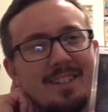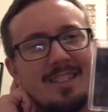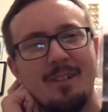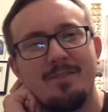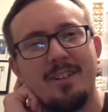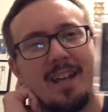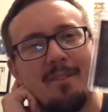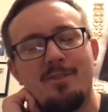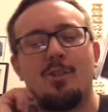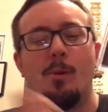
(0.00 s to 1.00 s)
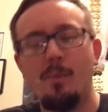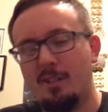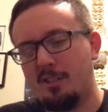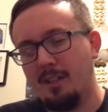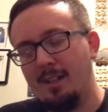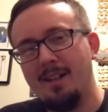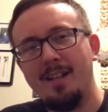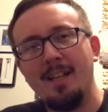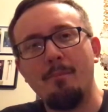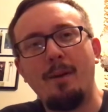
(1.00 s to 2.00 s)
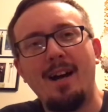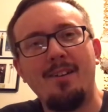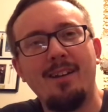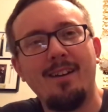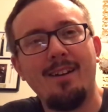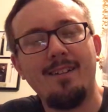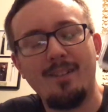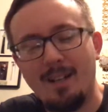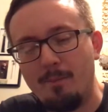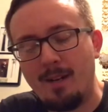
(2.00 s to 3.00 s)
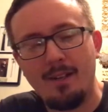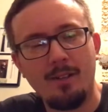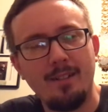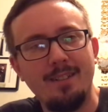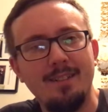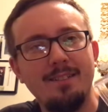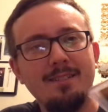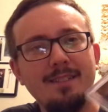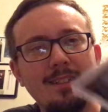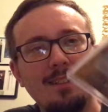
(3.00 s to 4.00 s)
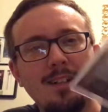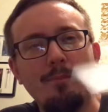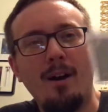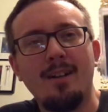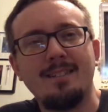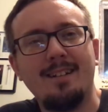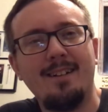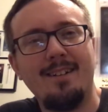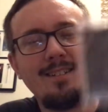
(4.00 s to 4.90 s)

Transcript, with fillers: It's not even funny. I have so much in a binder down here, or not a binder, uh, a box down here.